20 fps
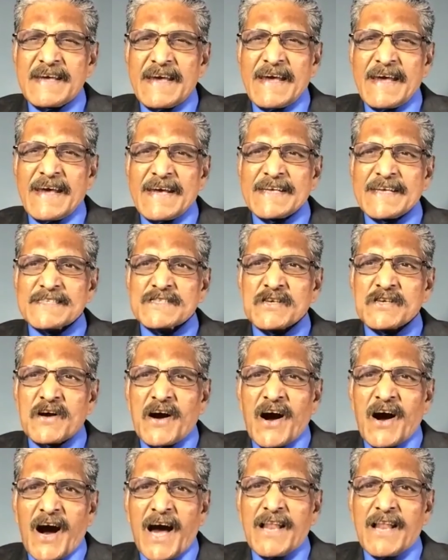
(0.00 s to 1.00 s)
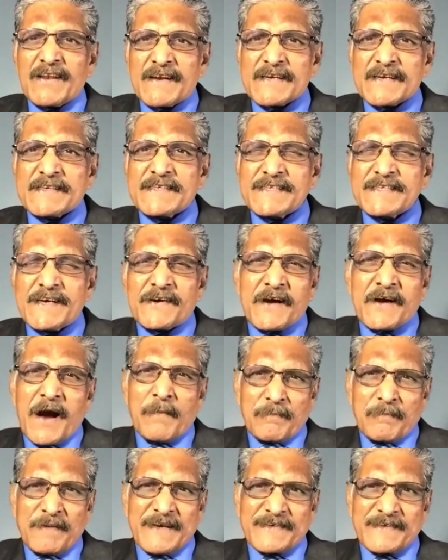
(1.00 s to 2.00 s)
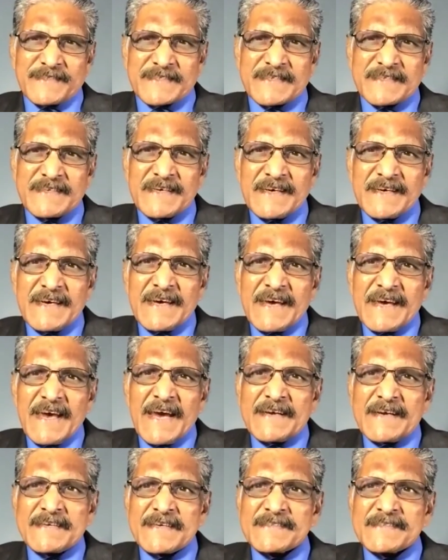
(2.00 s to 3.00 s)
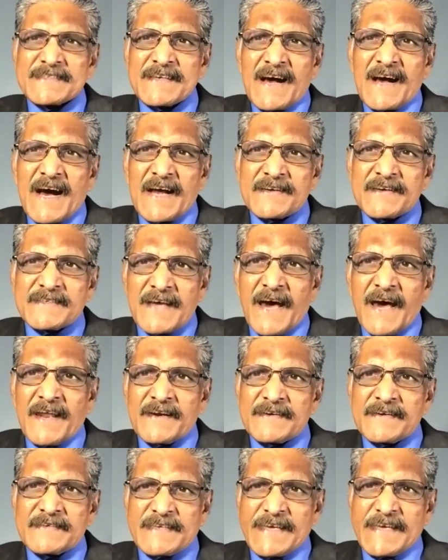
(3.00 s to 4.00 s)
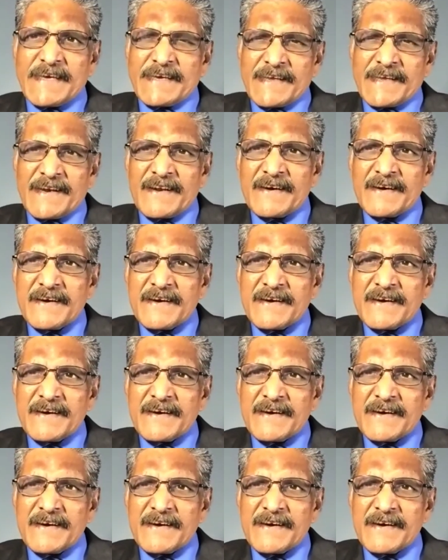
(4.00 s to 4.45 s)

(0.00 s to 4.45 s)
is already accomplished. It is a done deal.